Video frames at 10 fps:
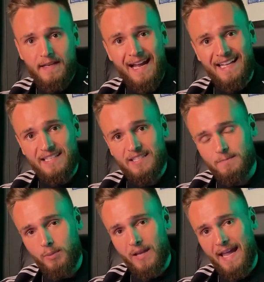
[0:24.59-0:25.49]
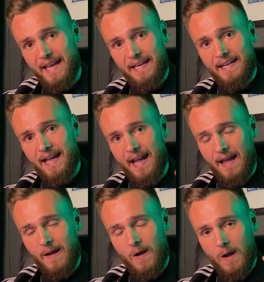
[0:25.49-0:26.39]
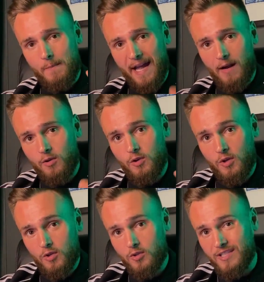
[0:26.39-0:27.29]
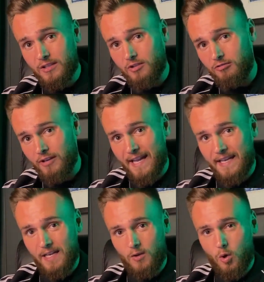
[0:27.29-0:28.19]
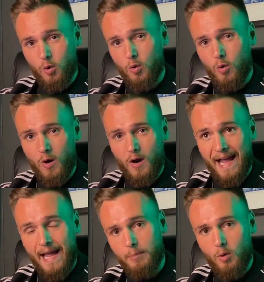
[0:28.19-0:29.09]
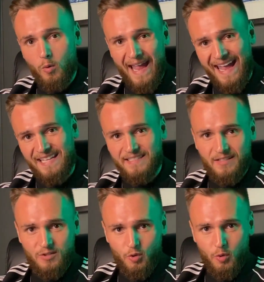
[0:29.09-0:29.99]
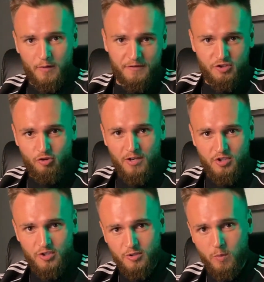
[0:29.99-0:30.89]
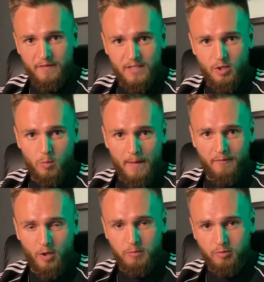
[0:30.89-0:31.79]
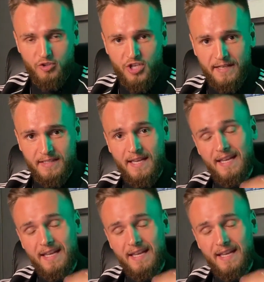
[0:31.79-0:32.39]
and explain um, how you can use it to create core Apple-esque sort of structures within your Webflow project.